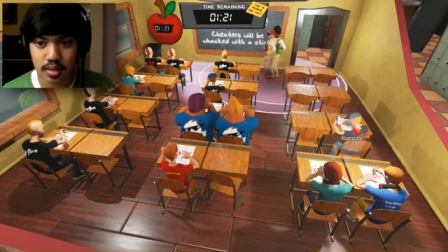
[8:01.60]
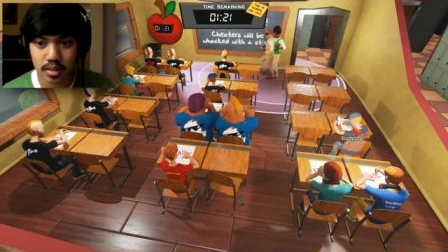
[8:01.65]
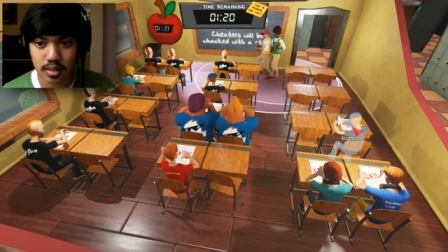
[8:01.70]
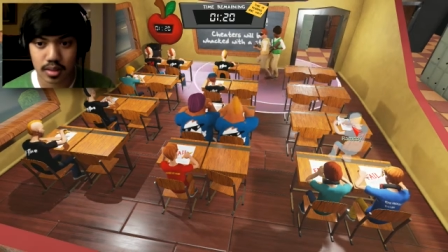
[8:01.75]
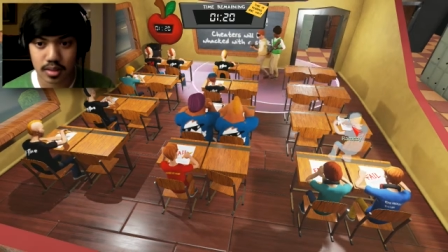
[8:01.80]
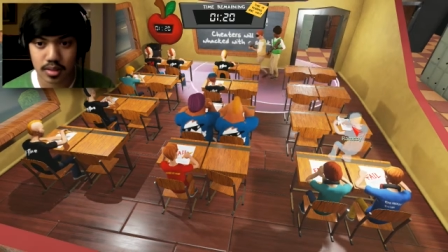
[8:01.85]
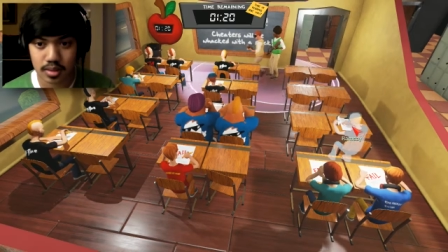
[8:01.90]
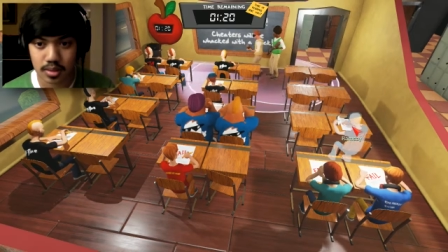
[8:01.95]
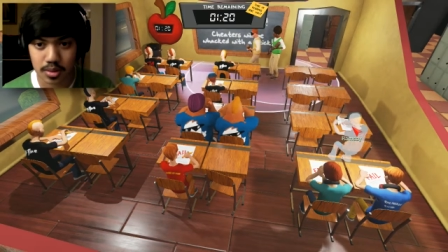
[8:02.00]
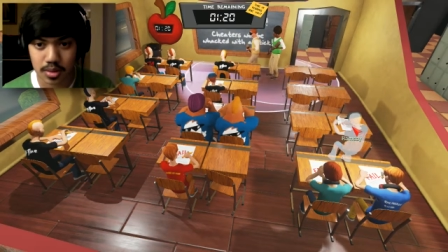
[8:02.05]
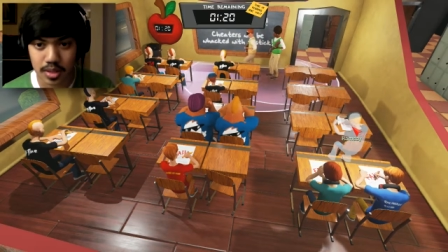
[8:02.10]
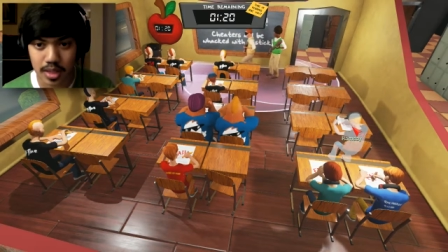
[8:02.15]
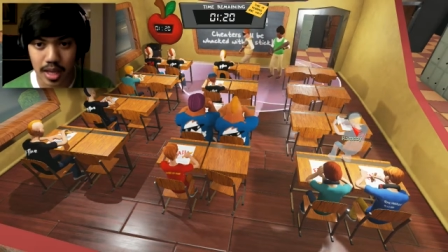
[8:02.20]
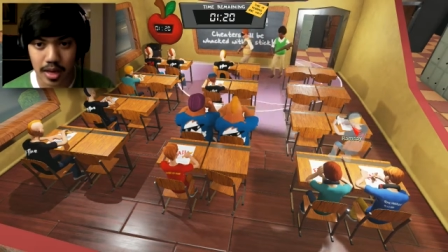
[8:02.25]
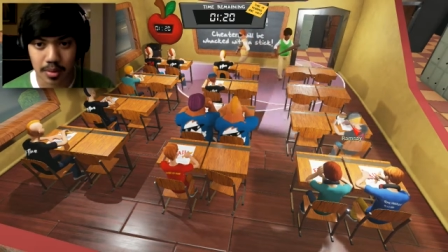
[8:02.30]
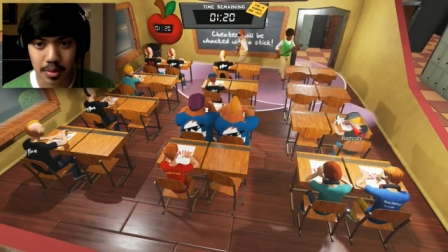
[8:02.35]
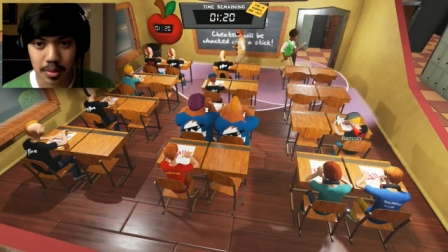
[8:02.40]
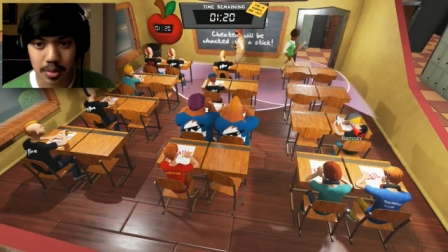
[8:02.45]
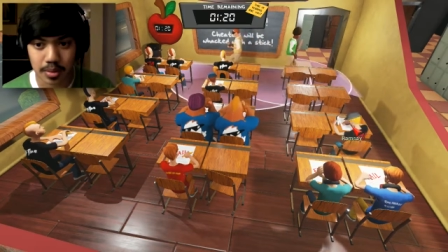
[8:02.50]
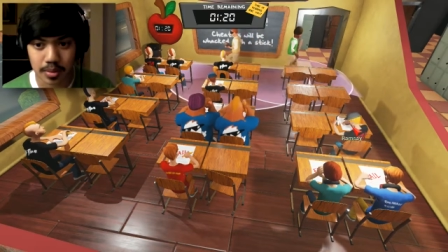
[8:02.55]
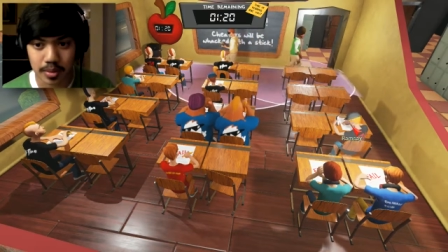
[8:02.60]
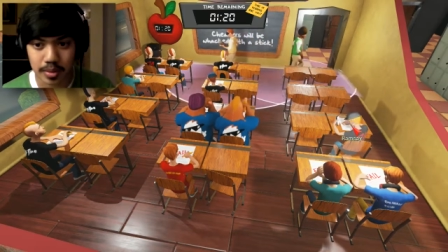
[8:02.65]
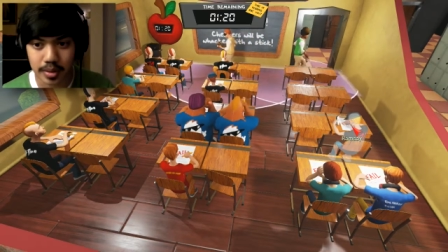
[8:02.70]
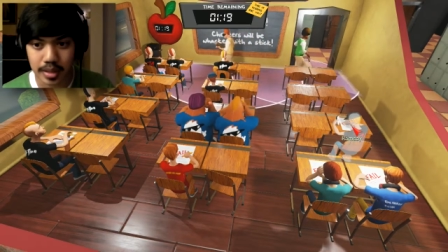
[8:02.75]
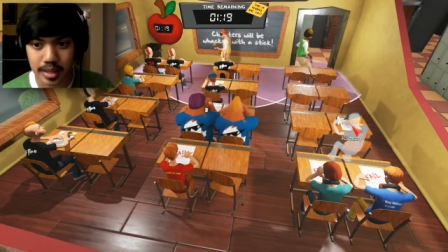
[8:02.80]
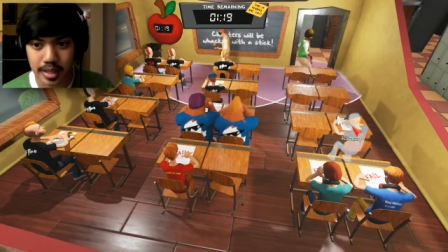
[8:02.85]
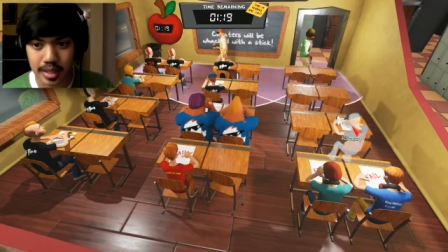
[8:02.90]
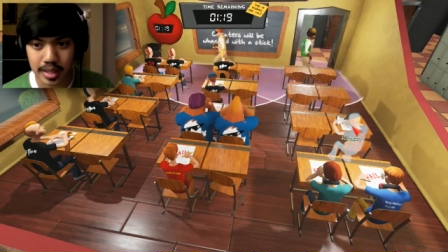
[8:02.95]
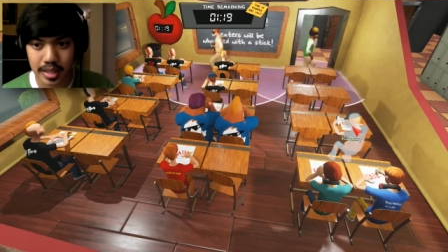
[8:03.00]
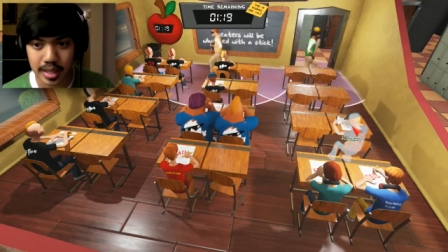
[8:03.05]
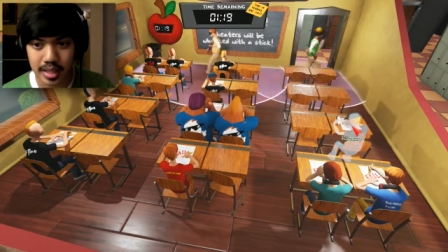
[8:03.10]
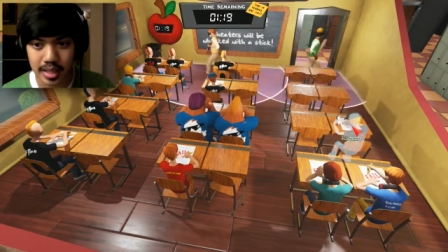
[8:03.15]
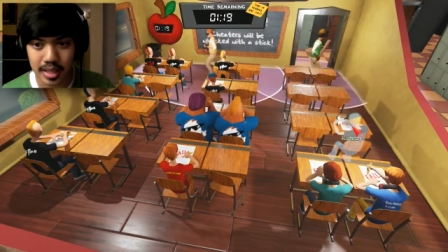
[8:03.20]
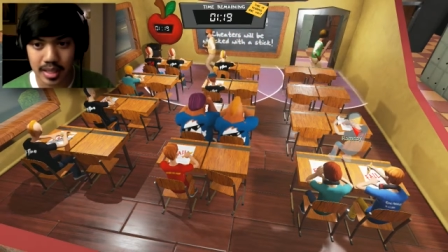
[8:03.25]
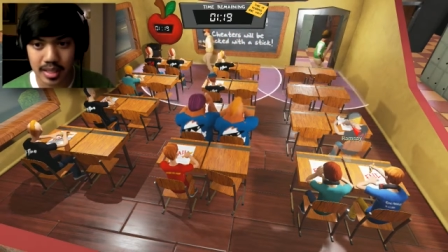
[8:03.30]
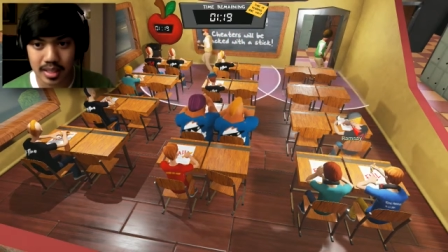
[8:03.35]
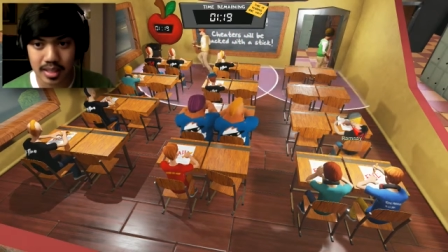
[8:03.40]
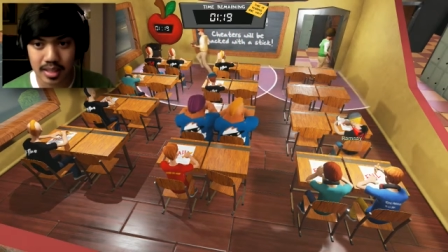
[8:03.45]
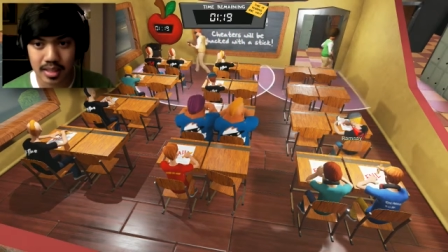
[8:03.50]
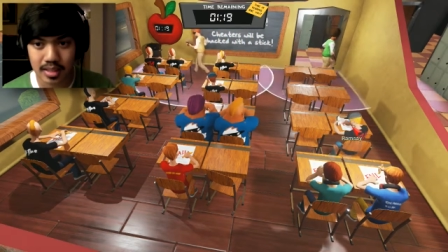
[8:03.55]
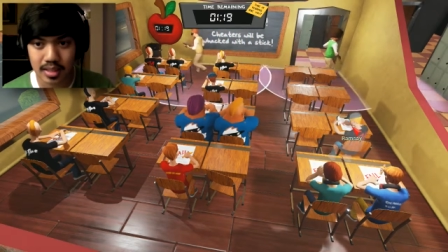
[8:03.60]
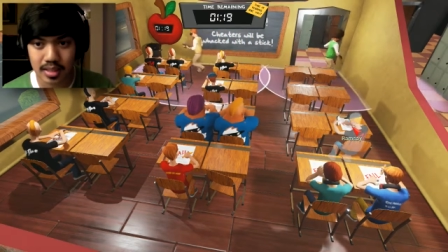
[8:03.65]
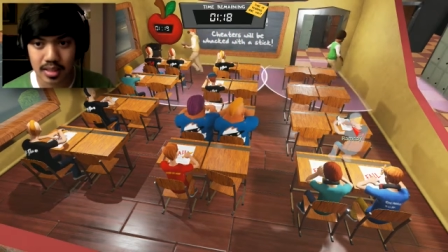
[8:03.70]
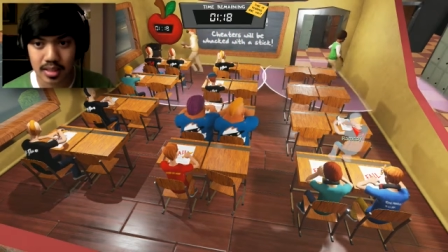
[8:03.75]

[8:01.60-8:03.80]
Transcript: Let's search that real quick.